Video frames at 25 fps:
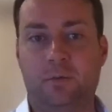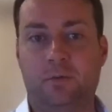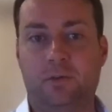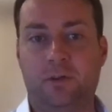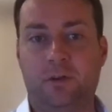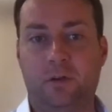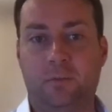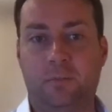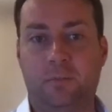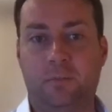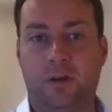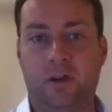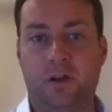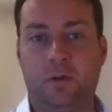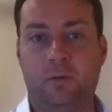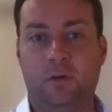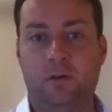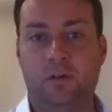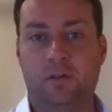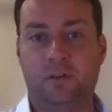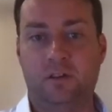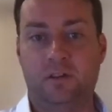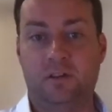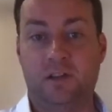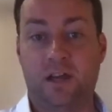deal better with
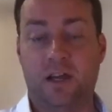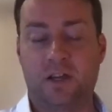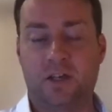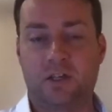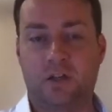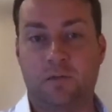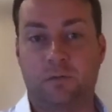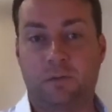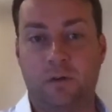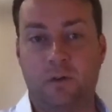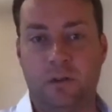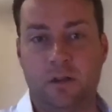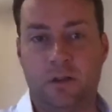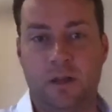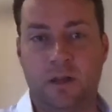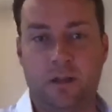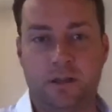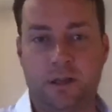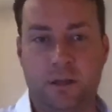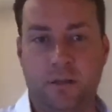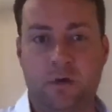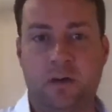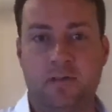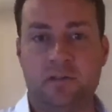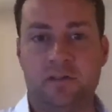catastrophe than they
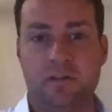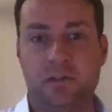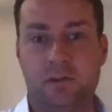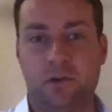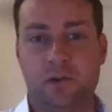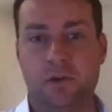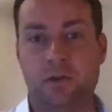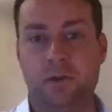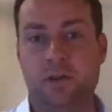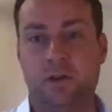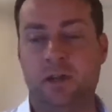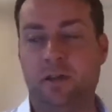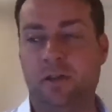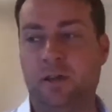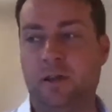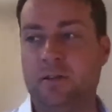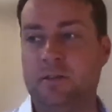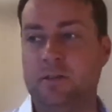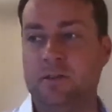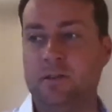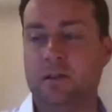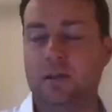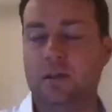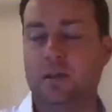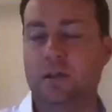do uncertainty, and
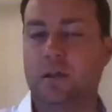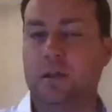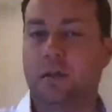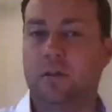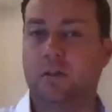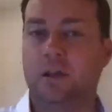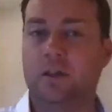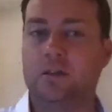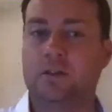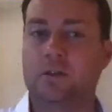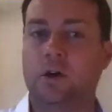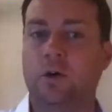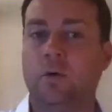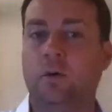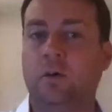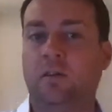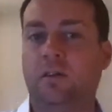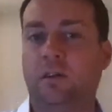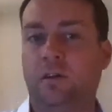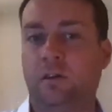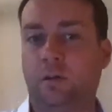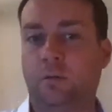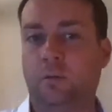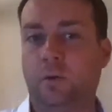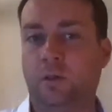that's all we're
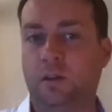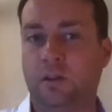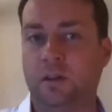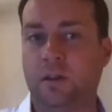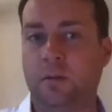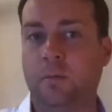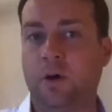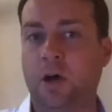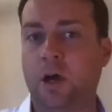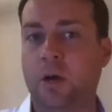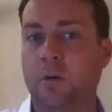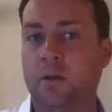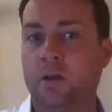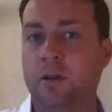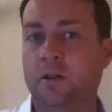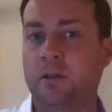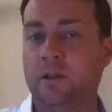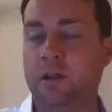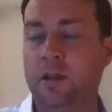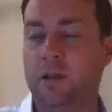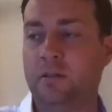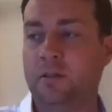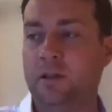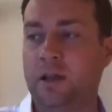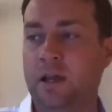dealing with at the moment.
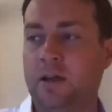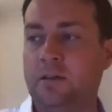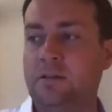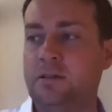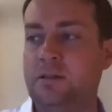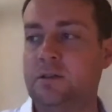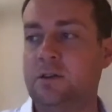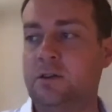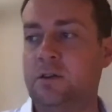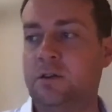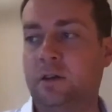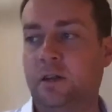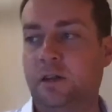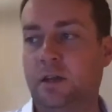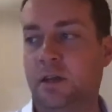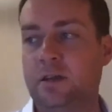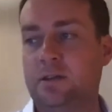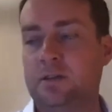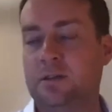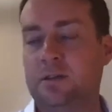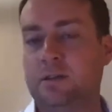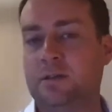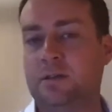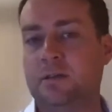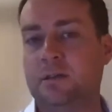And the uncertainty
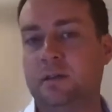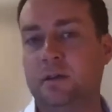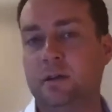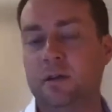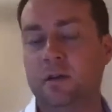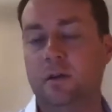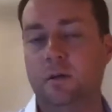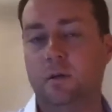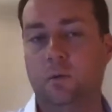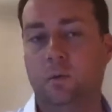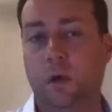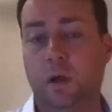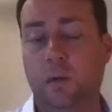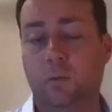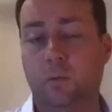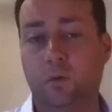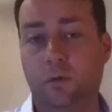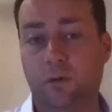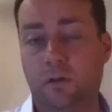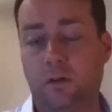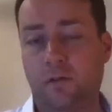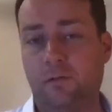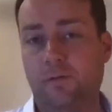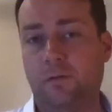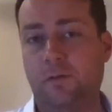is when will
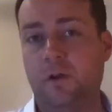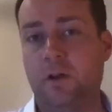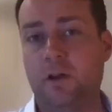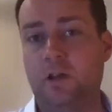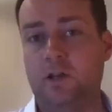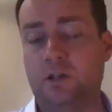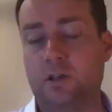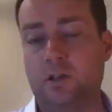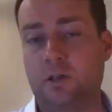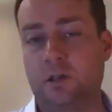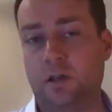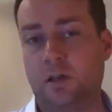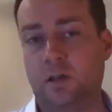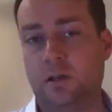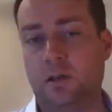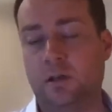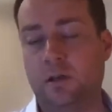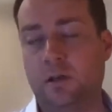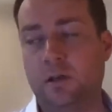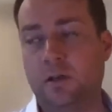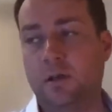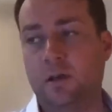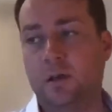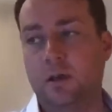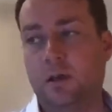this finish?
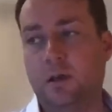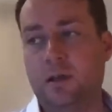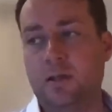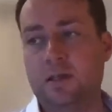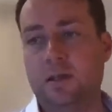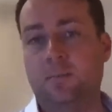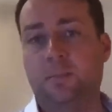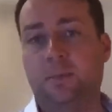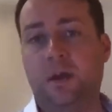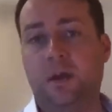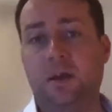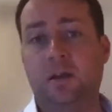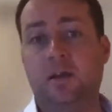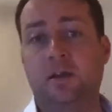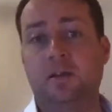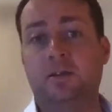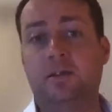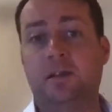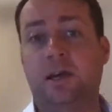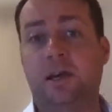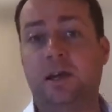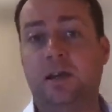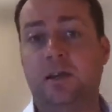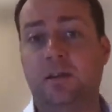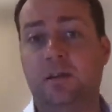Is it better to
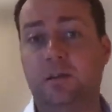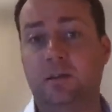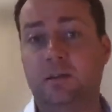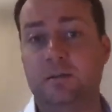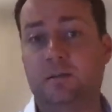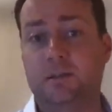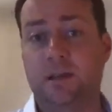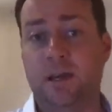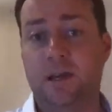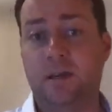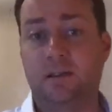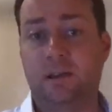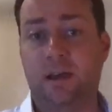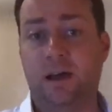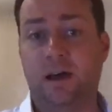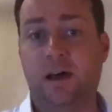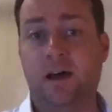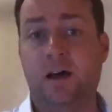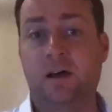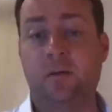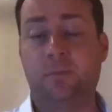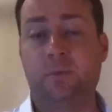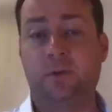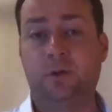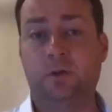take the
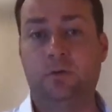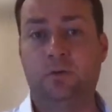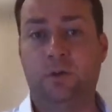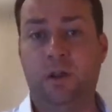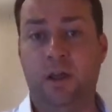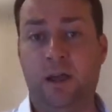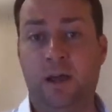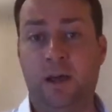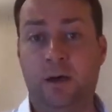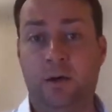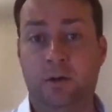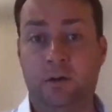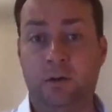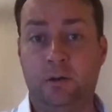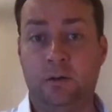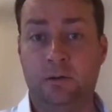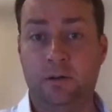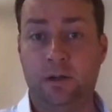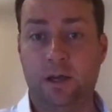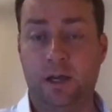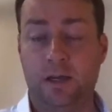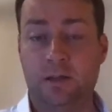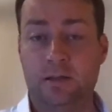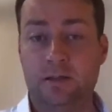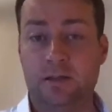hard pill now
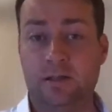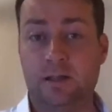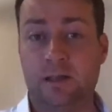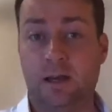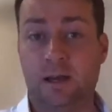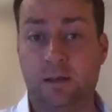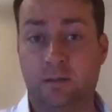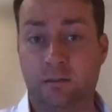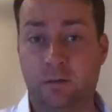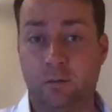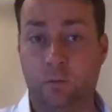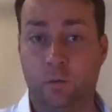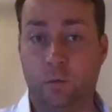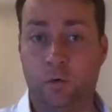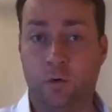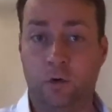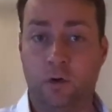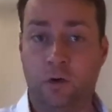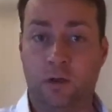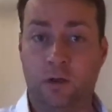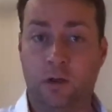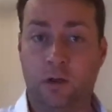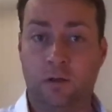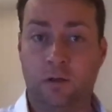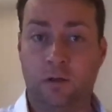and start to work
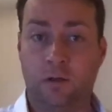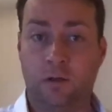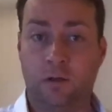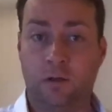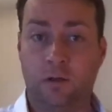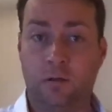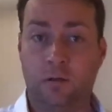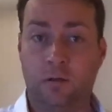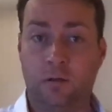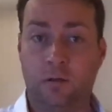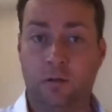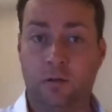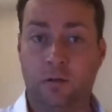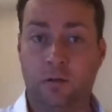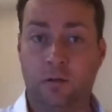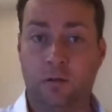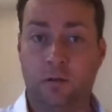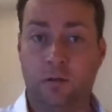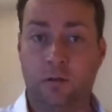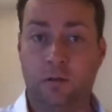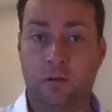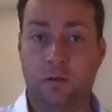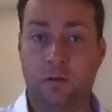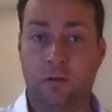within these